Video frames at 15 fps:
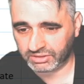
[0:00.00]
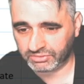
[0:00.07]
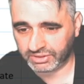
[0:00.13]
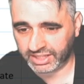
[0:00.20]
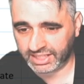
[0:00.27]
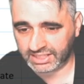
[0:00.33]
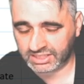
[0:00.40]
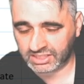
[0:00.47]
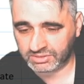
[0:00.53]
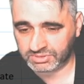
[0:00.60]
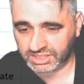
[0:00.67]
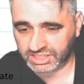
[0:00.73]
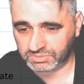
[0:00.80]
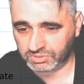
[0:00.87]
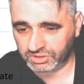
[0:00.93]
8 times
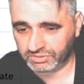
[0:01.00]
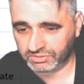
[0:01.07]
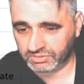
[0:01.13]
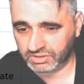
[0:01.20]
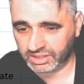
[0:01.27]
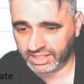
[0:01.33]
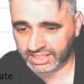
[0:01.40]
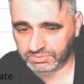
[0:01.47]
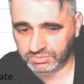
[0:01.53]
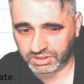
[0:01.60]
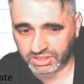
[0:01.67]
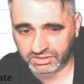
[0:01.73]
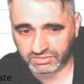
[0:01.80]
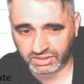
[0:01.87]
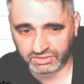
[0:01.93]
x minus
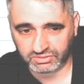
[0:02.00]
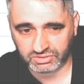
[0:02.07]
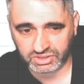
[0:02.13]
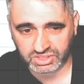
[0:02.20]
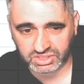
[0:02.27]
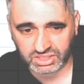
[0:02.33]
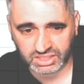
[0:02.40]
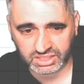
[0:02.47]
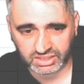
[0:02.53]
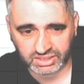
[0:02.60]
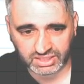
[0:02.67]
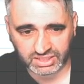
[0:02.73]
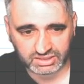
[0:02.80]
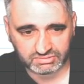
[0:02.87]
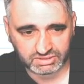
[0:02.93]
5 on this side. I think
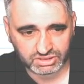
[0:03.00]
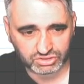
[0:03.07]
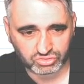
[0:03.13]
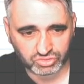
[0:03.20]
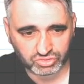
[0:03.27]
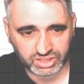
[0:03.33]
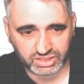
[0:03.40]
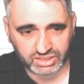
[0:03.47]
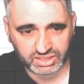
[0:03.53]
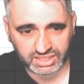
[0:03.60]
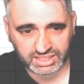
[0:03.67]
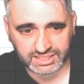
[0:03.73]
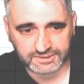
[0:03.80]
I illustrated it here.